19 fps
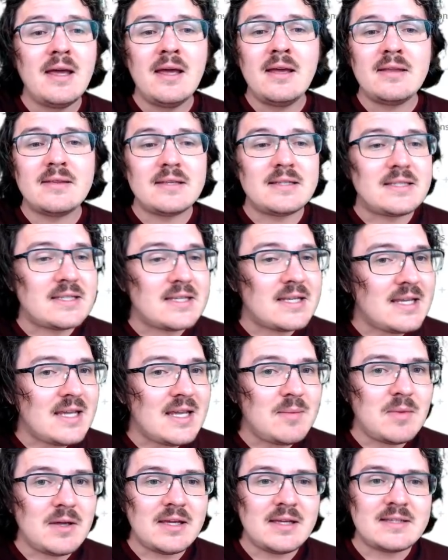The
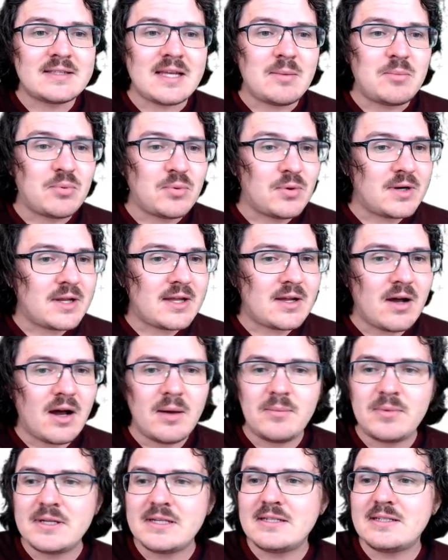team is a pretty
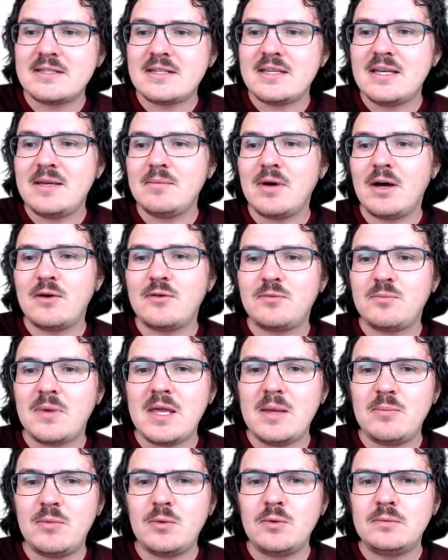competent team of
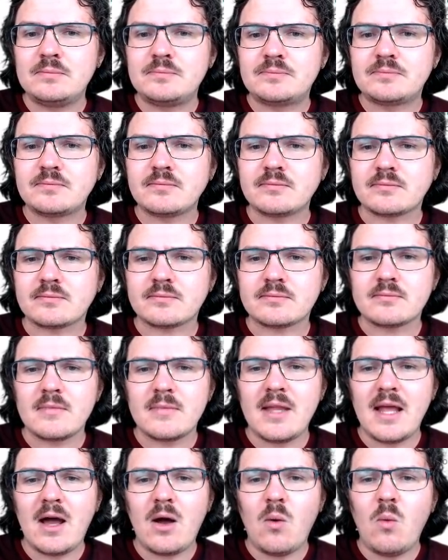people.
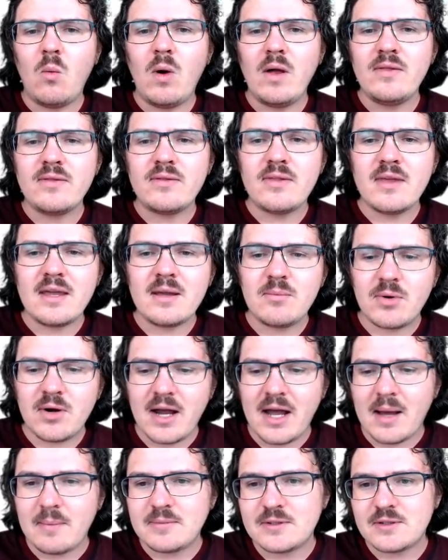Now, one thing
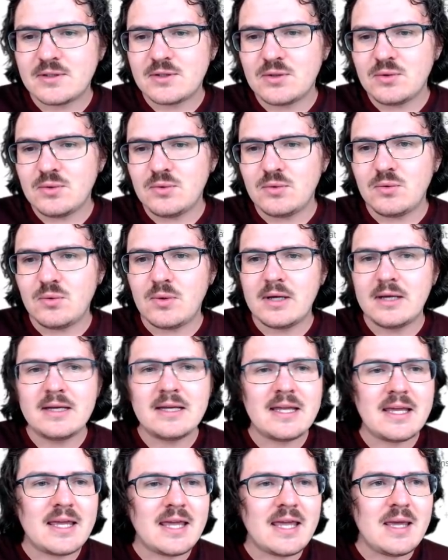perhaps to
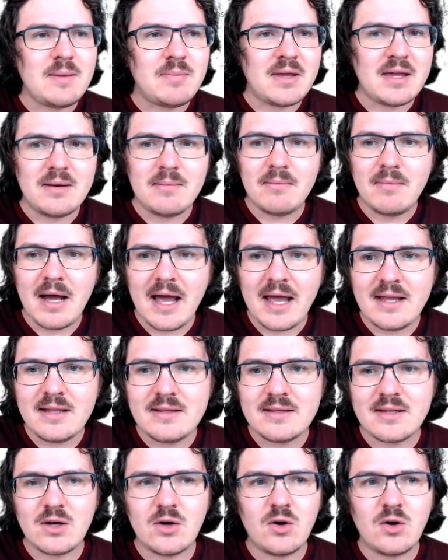keep in mind though